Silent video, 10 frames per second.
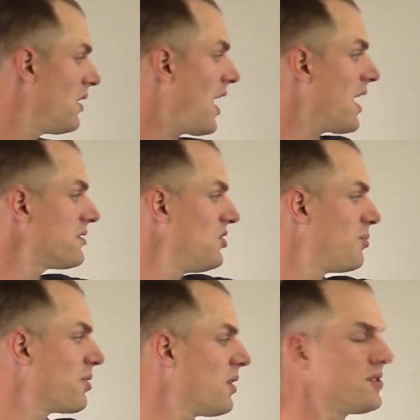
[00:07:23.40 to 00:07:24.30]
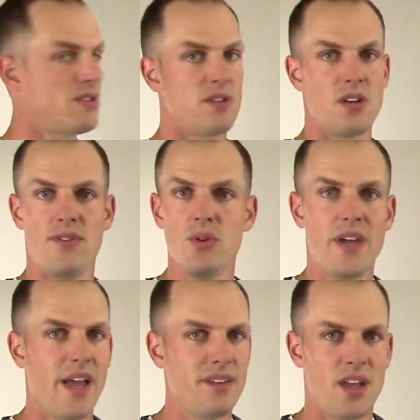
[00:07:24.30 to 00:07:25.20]
Osteoporosis, if you
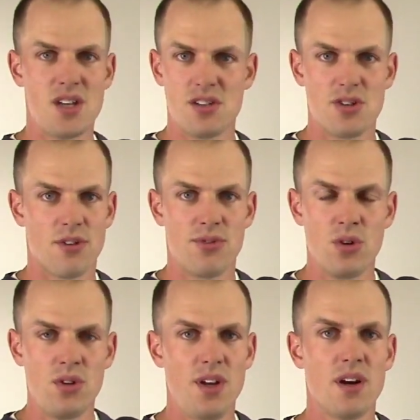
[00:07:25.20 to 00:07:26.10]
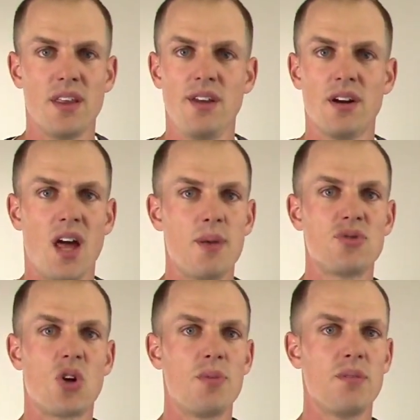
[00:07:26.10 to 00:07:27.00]
can't digest your food, you're not
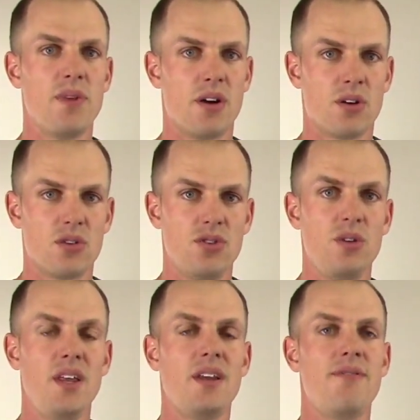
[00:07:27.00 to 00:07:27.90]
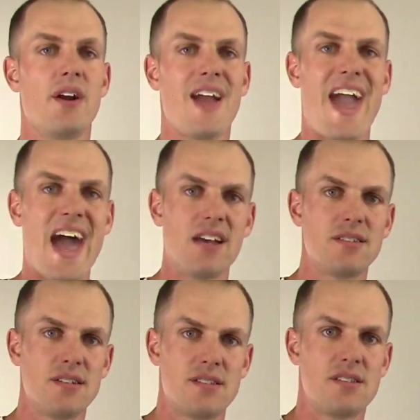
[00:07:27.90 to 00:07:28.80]
absorbing minerals. You need a very
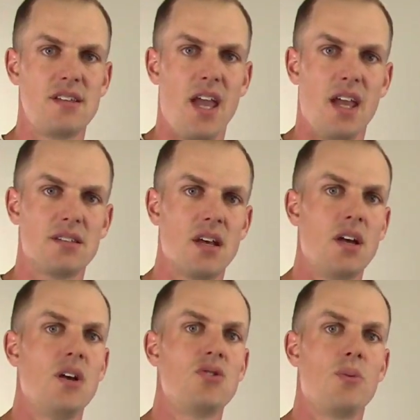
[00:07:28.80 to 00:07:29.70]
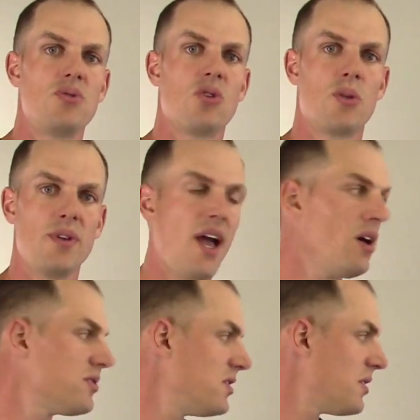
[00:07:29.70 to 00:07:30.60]
acid state to absorb
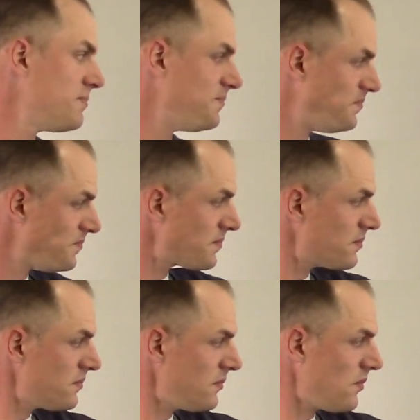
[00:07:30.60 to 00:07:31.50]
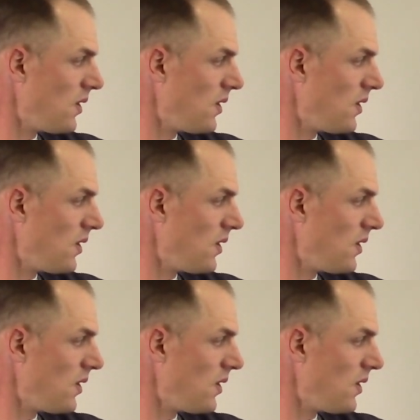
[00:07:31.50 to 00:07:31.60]
calcium